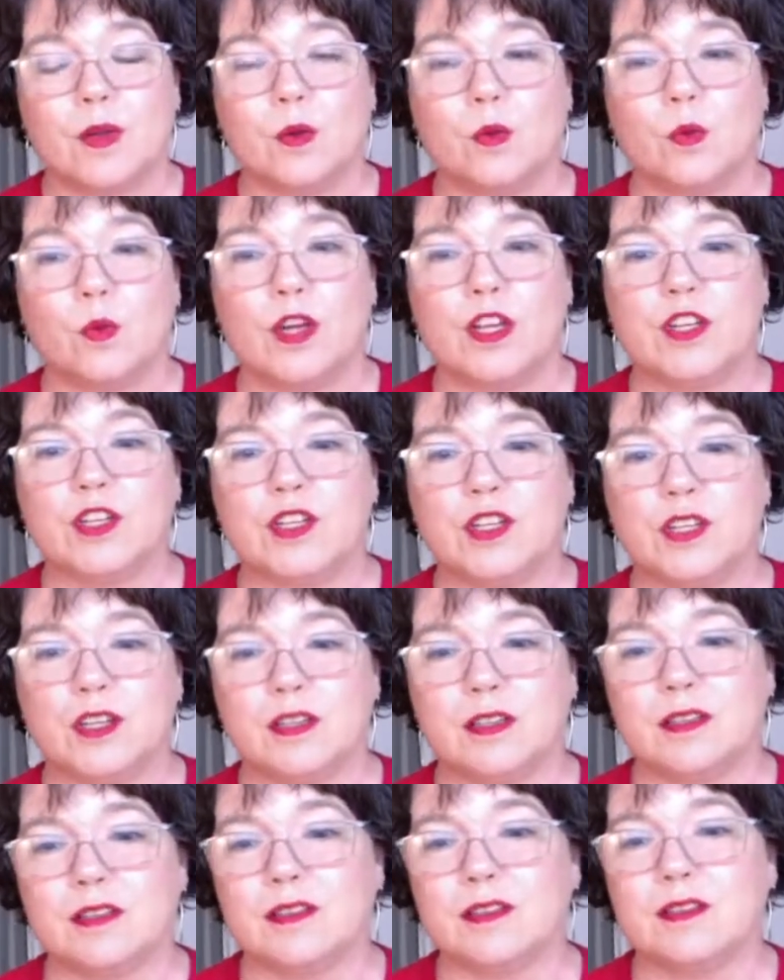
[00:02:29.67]
which
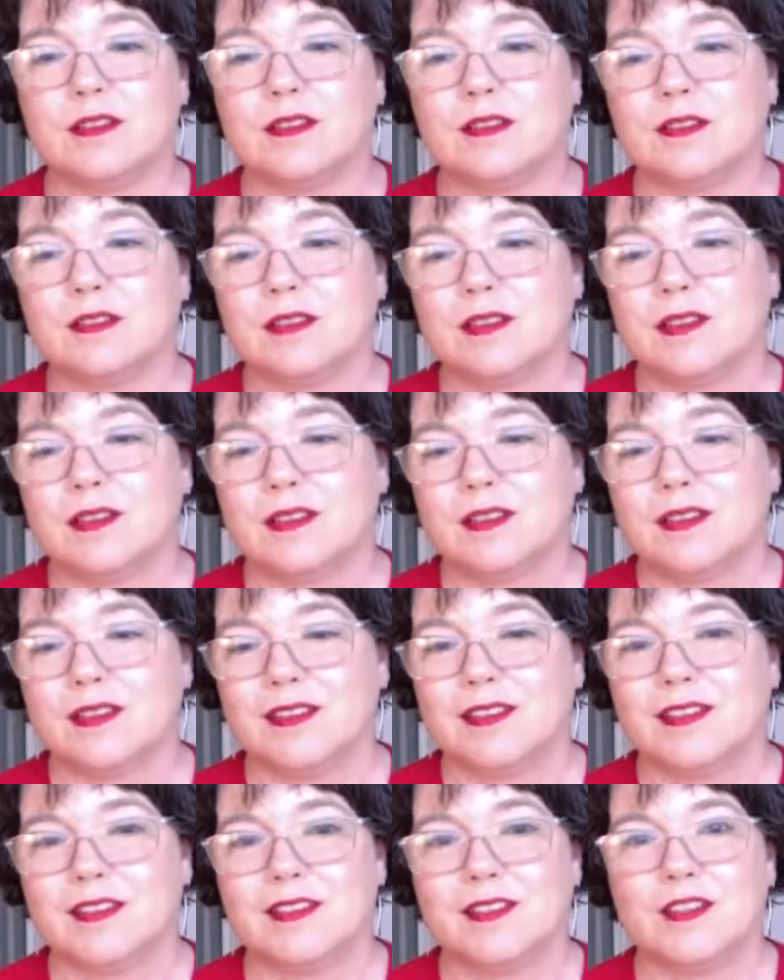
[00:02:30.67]
is
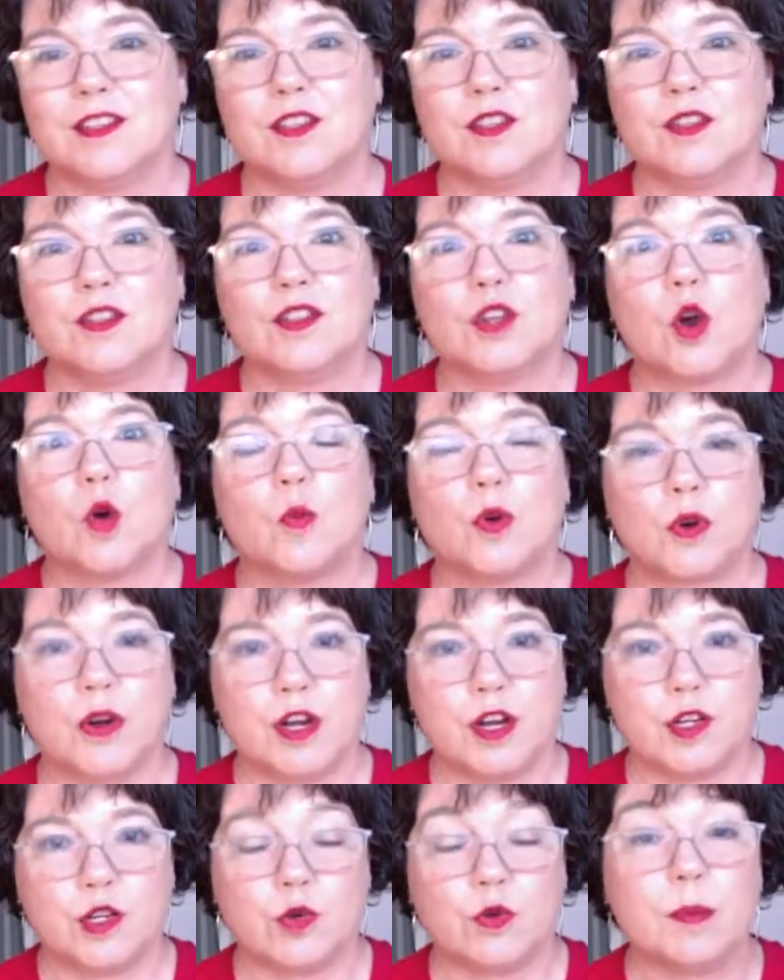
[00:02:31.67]

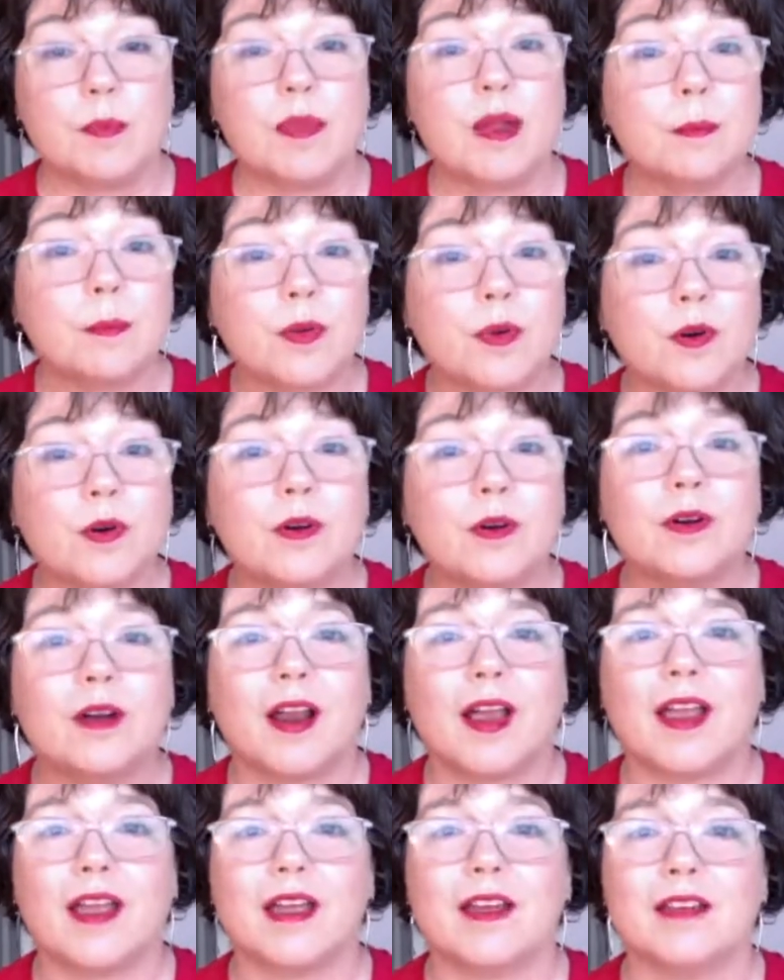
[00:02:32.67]
sobering to remember
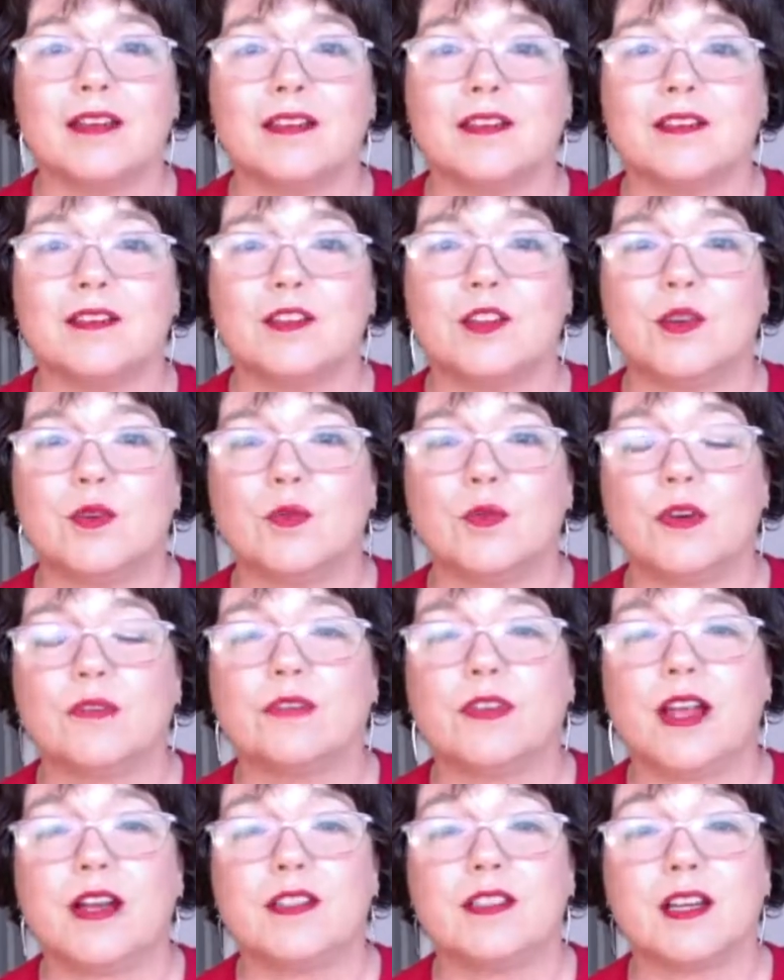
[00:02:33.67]
and to
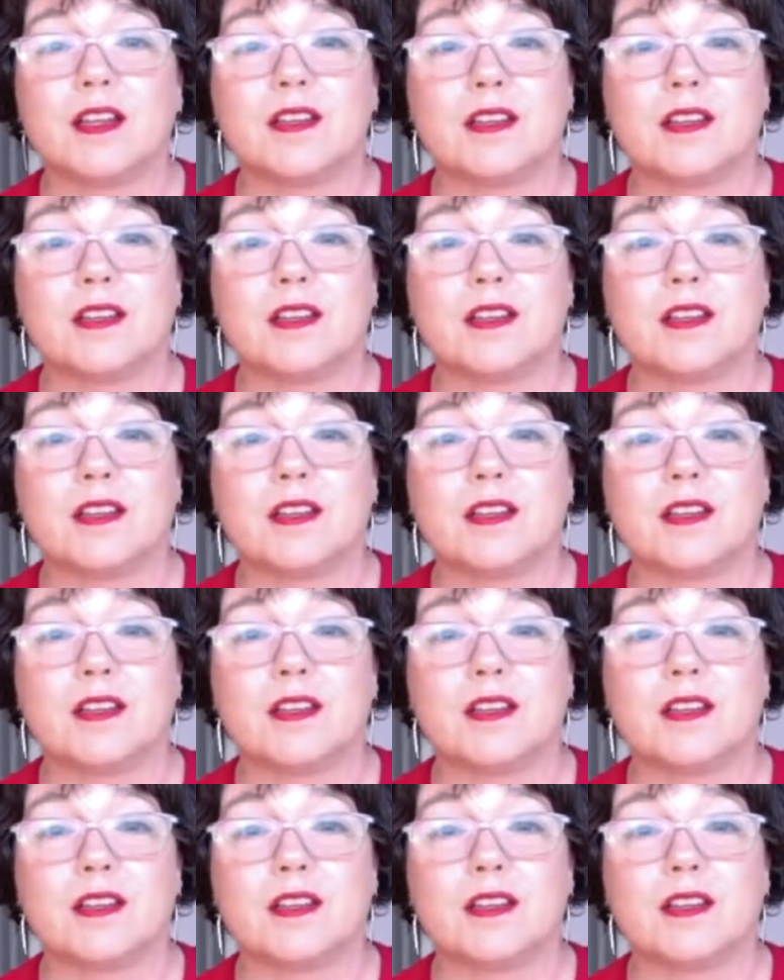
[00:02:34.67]
reflect